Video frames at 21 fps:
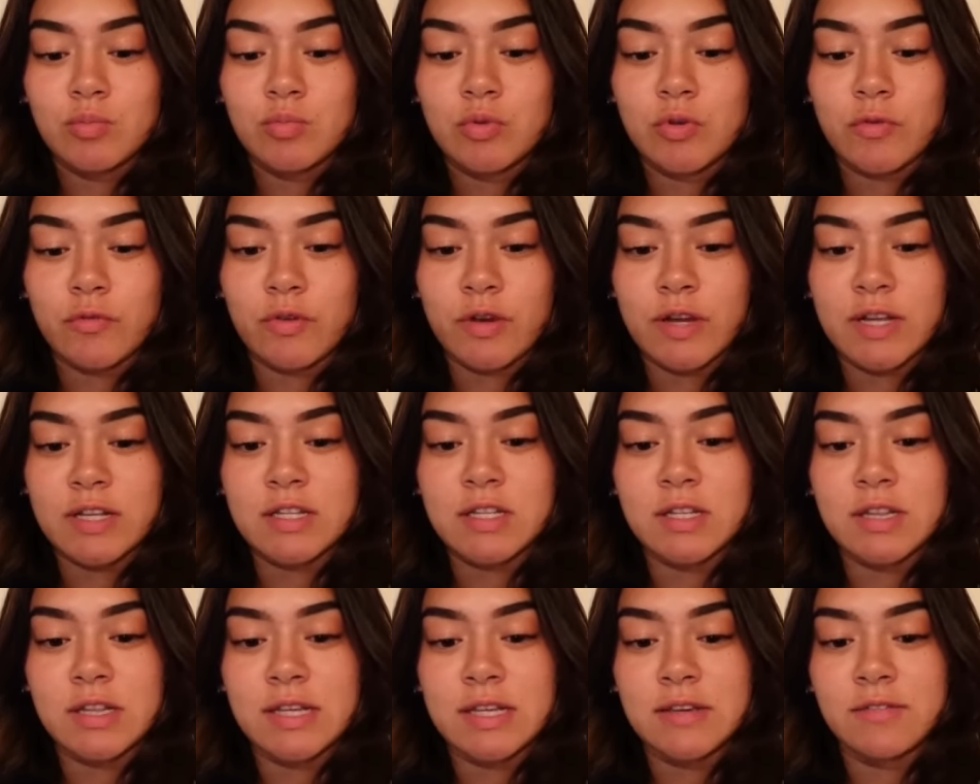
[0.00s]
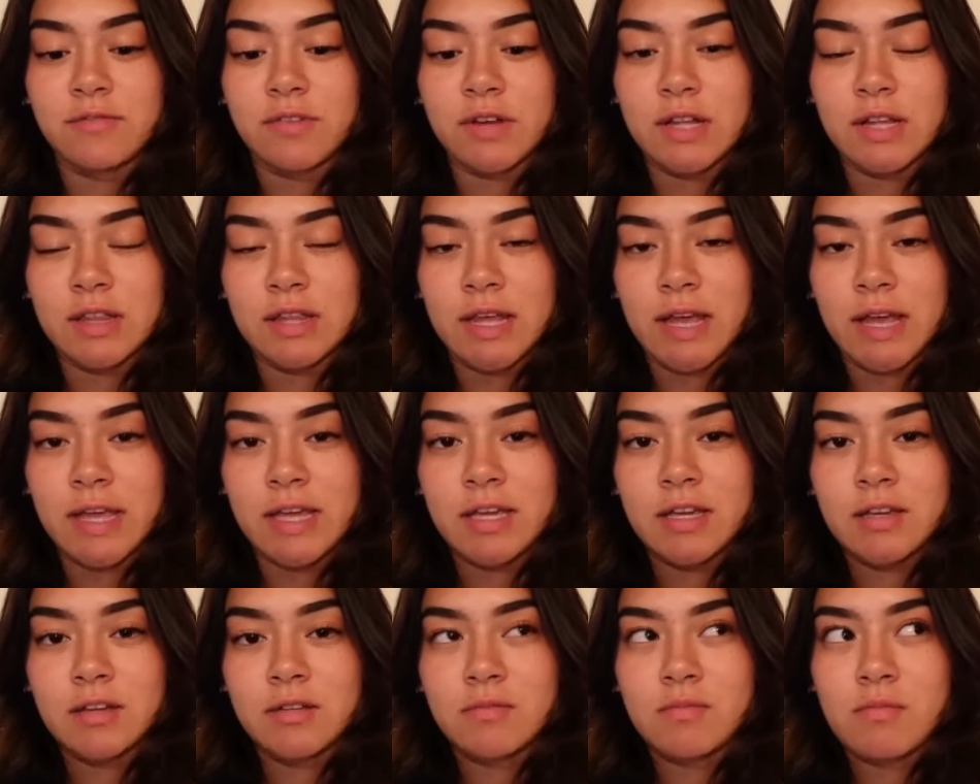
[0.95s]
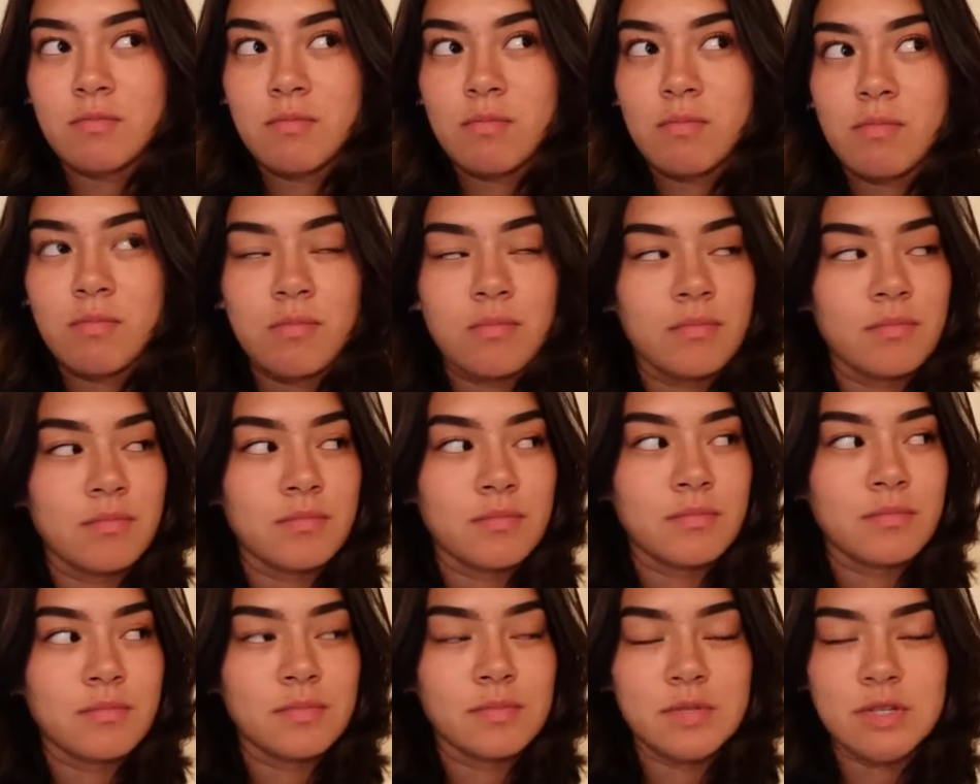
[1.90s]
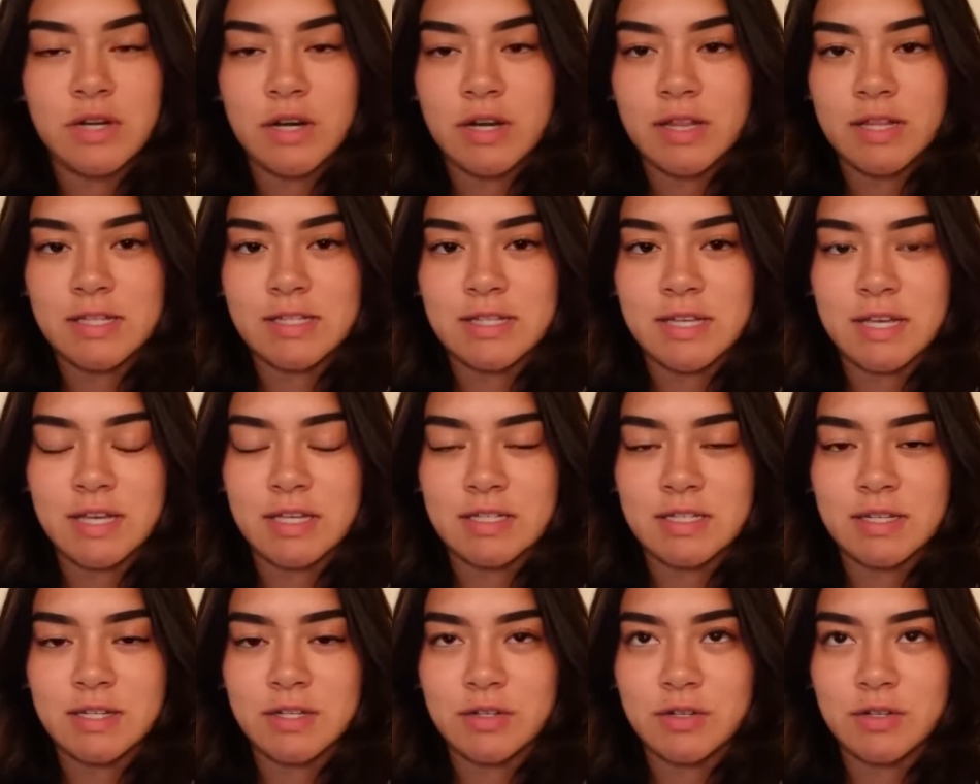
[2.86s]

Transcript: Don't forget to leave a like. Sorry, that's the AC